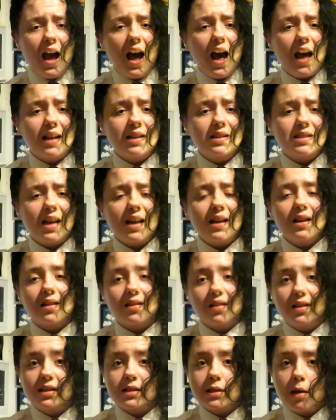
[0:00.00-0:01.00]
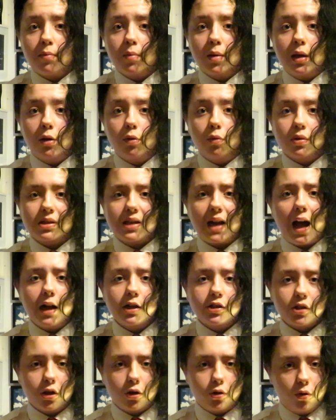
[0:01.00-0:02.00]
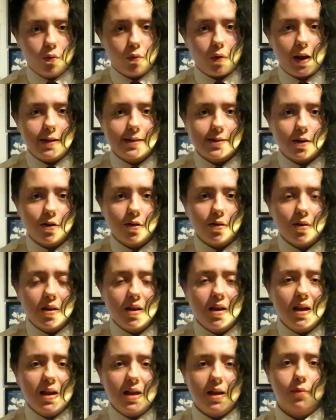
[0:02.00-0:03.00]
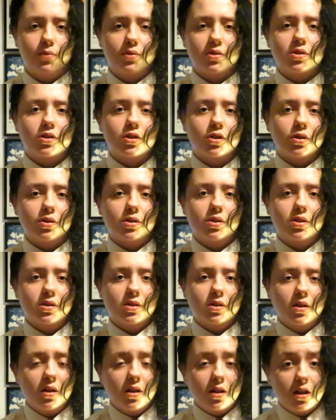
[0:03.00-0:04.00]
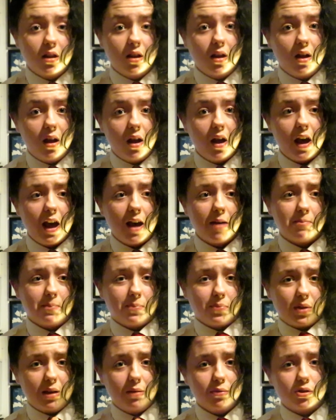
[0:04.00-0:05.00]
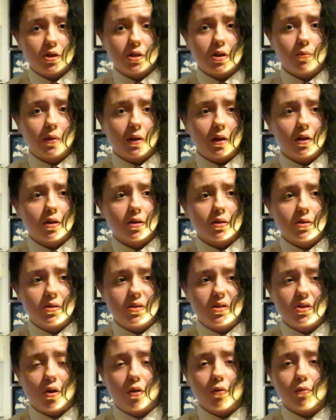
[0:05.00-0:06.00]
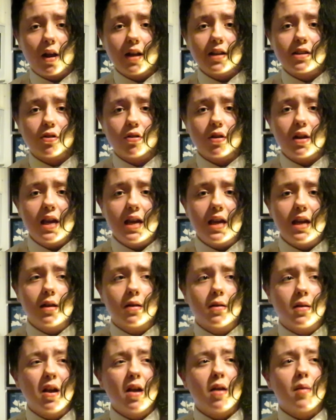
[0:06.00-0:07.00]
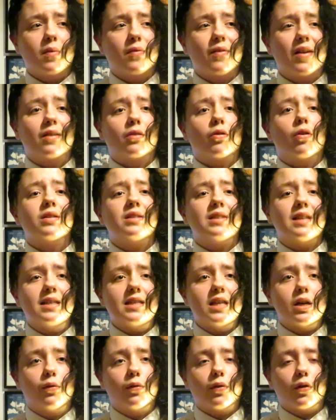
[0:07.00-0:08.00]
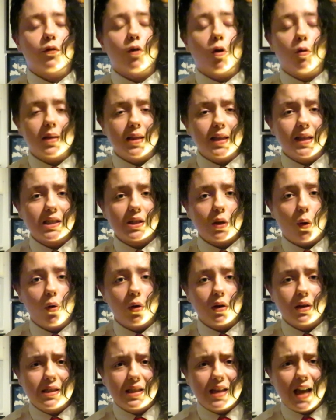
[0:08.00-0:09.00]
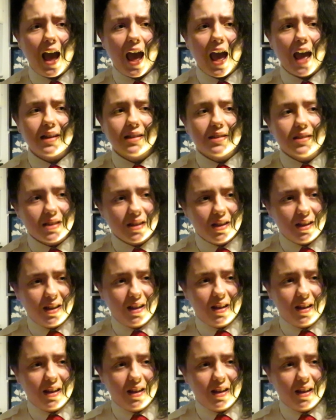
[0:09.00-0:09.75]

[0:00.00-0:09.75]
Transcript: And technically Sam Neill wasn't actually a co-writer. He was just a really good songwriter. He provided a lot of detail for the film and the songs, and